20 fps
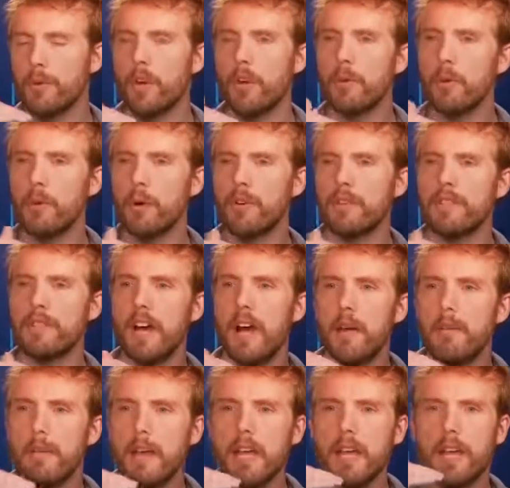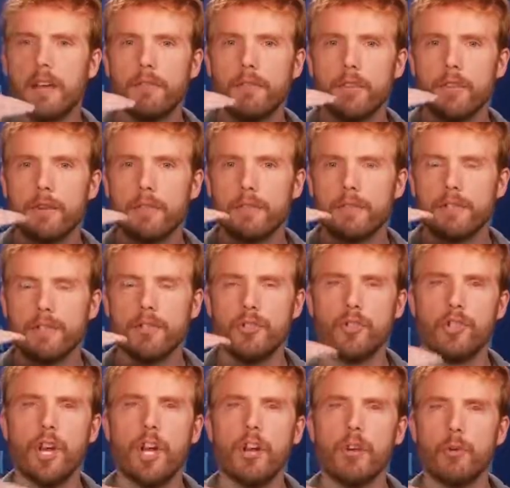in other words, I may have used
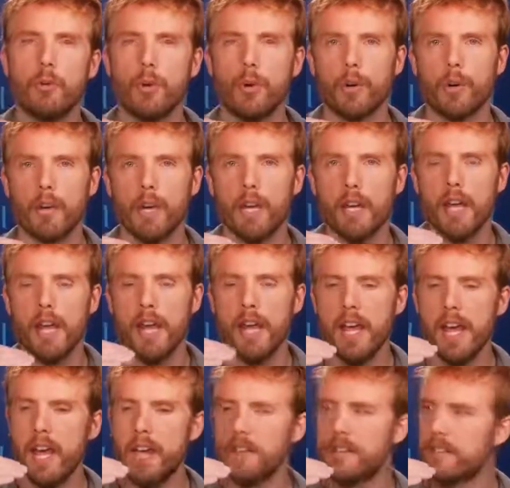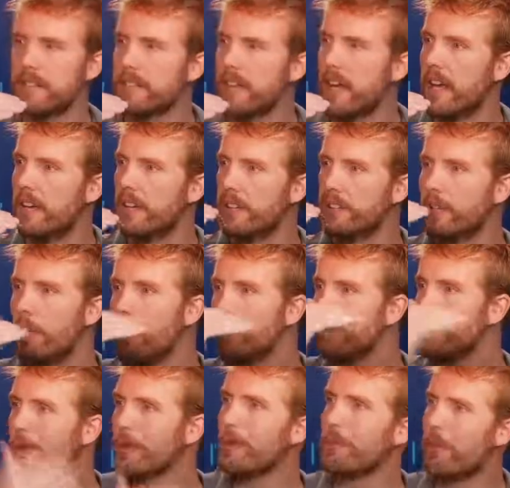jQuery and said, go
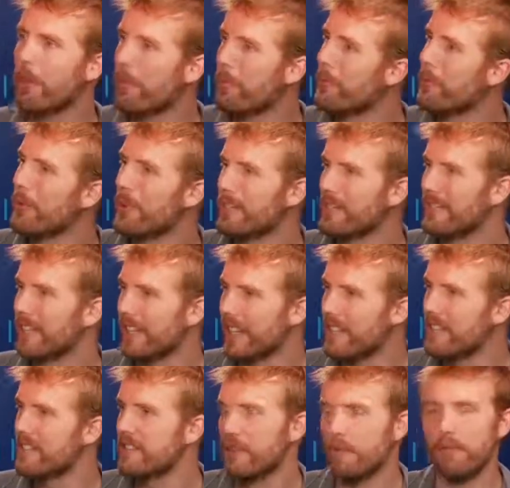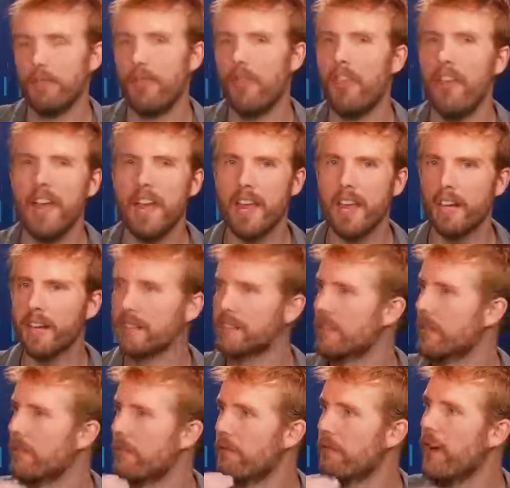loop through this list of things
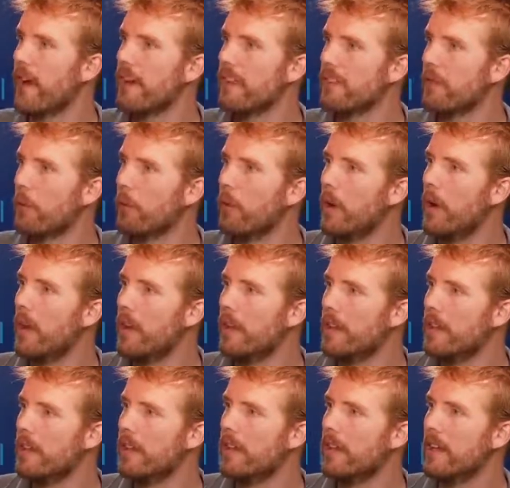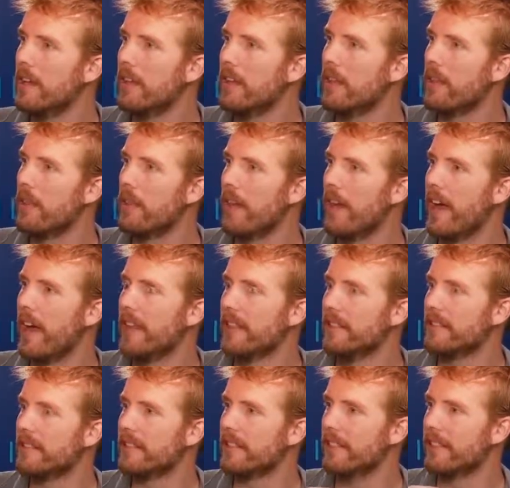and find the one
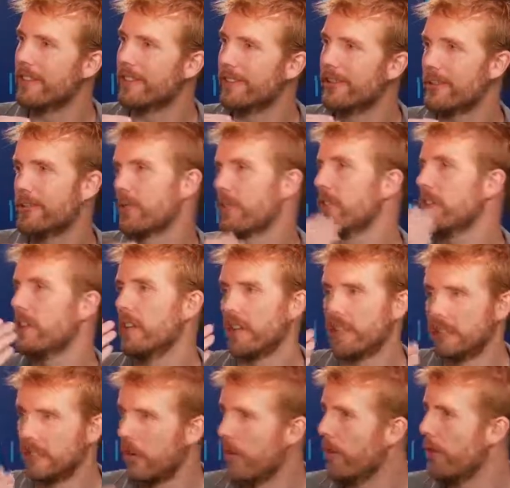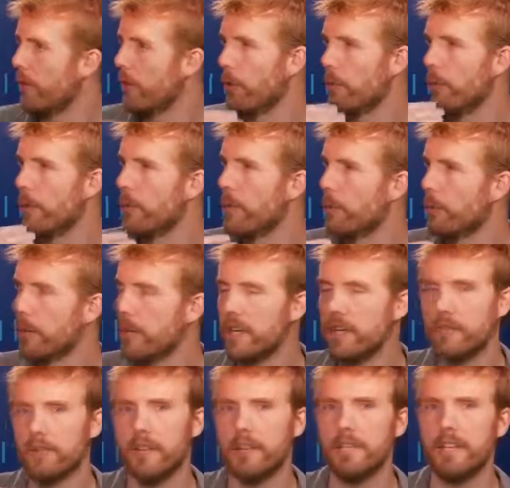that the user clicked on or the one that we're
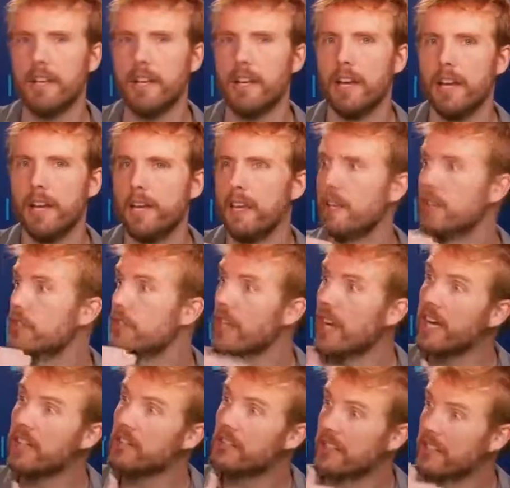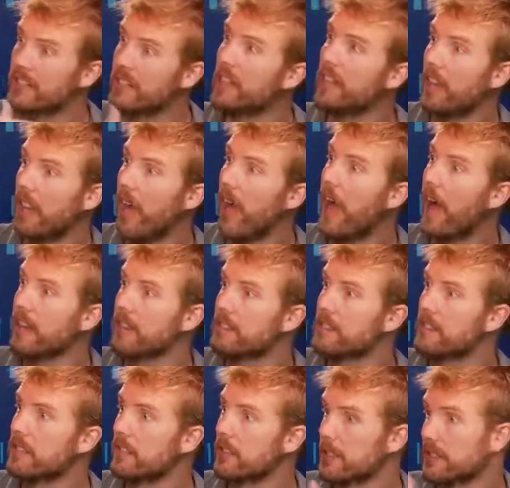interested in, and change its
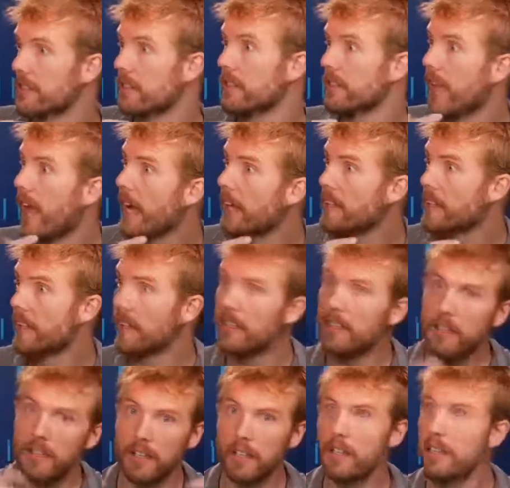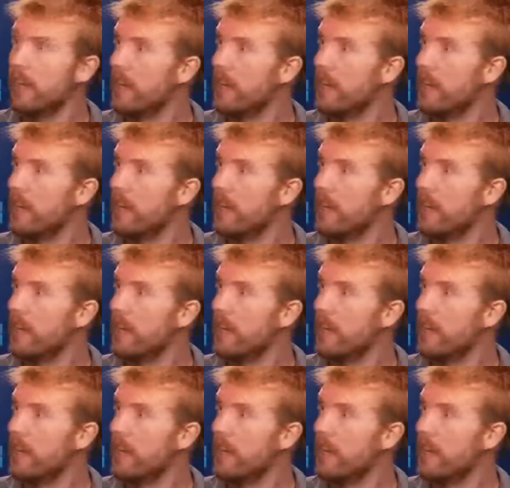class to selected, and